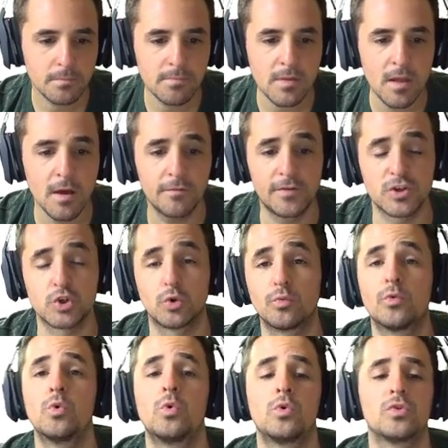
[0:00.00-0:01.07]
Official
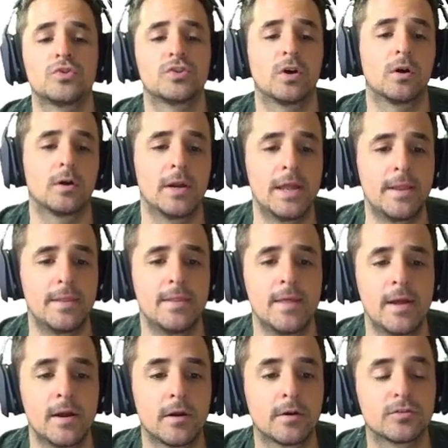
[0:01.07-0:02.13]
rules are in
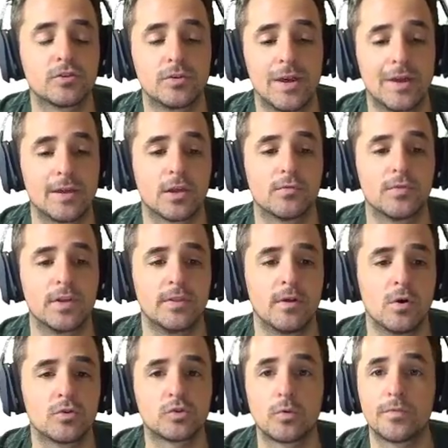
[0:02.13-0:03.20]
there, so now you can read
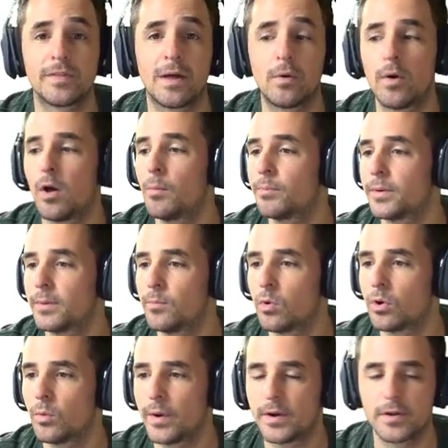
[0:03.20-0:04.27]
those. Hopefully, that will help bring more
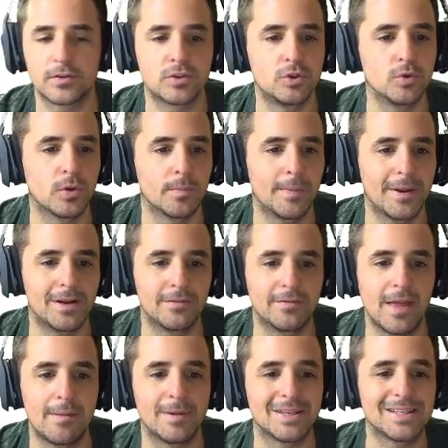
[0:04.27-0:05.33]
awareness to competitive
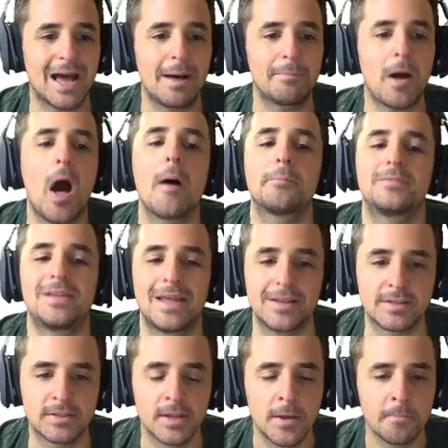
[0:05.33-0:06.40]
gaming. Top
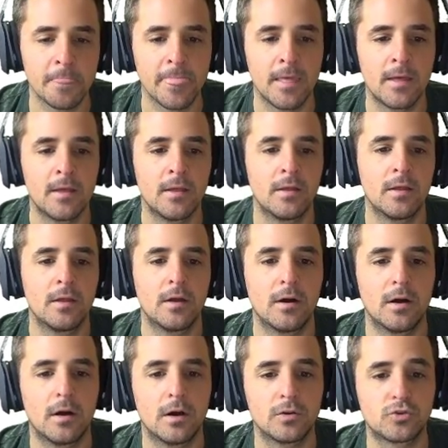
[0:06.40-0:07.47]
updates
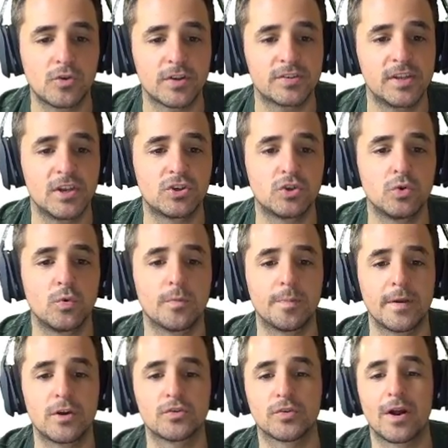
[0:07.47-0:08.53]
addressed issue with
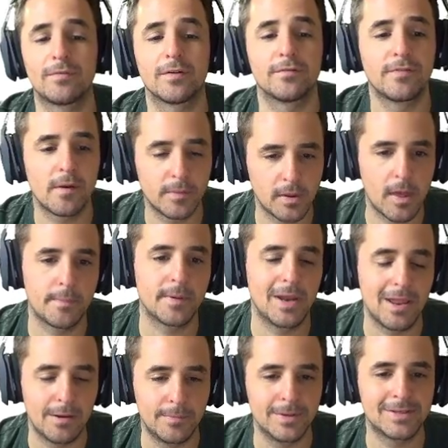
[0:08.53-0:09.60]
players recovering fumble not being
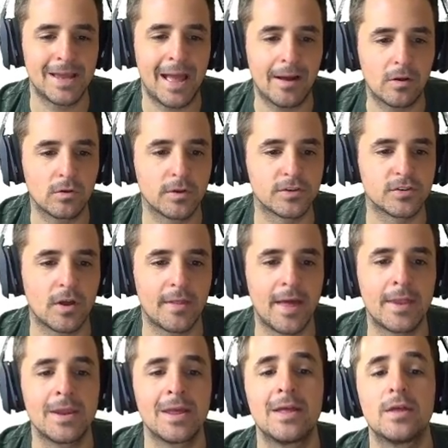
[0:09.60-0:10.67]
able to be tackled. I saw
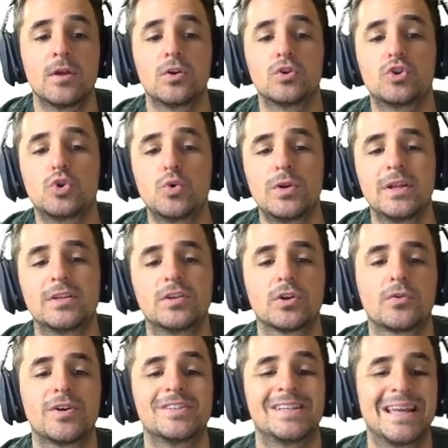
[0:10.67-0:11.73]
that. Tuning to
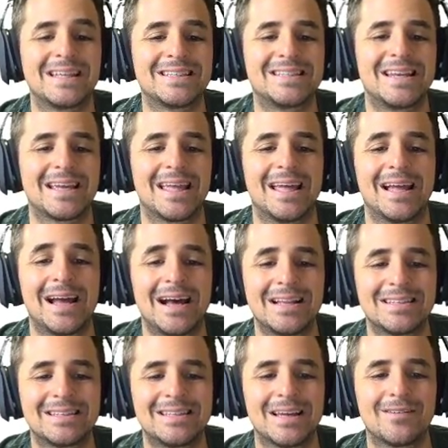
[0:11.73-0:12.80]
decrease hit stick and cut
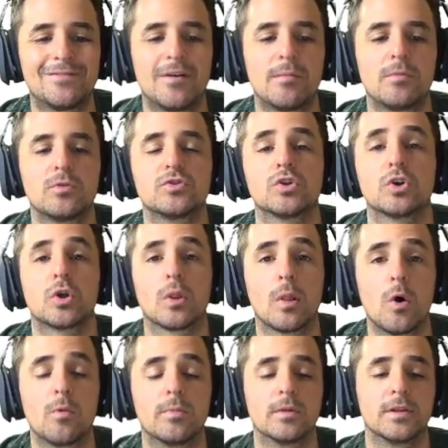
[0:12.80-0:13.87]
stick fumbles
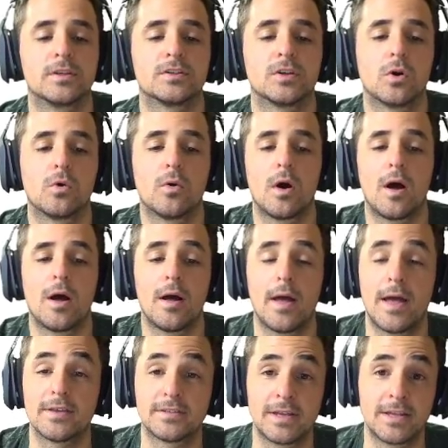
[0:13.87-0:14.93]
globally. So
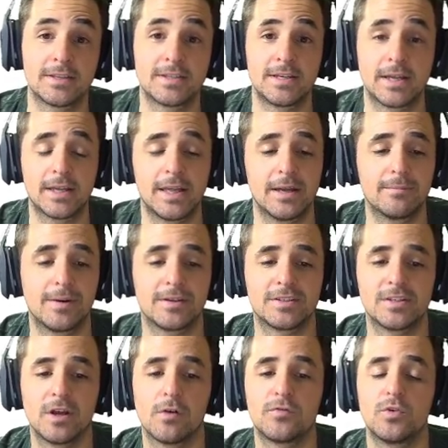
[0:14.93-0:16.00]
as a hit stick king
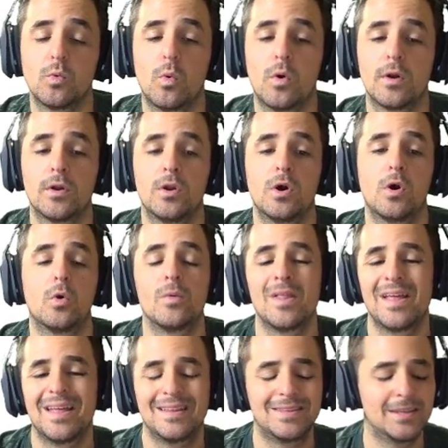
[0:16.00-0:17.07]
myself, you want to know
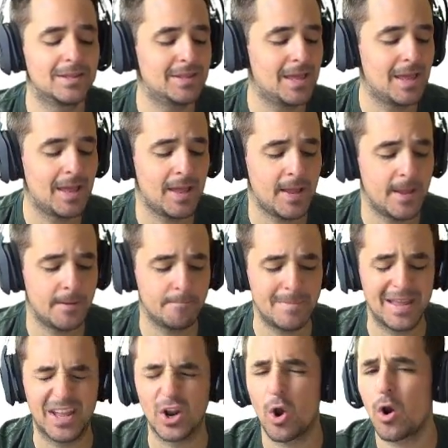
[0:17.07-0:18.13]
did they make
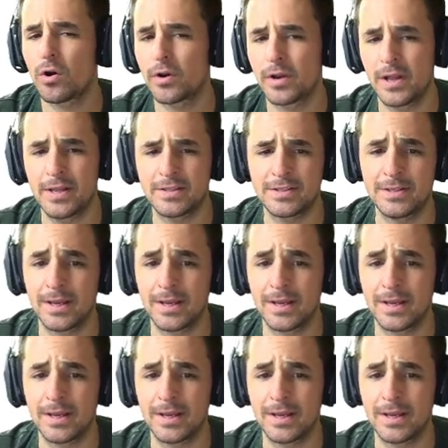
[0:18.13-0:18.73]
it harder to hit stick,